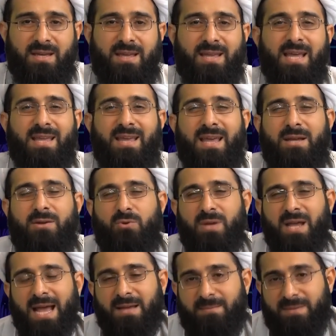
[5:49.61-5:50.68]
can lead to
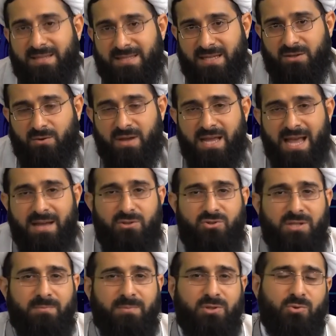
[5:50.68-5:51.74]
enmity or
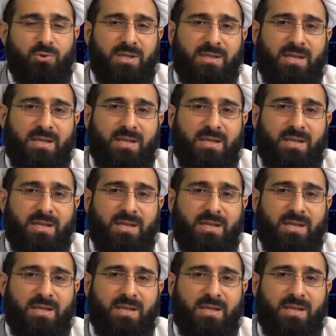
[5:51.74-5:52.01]
hatred between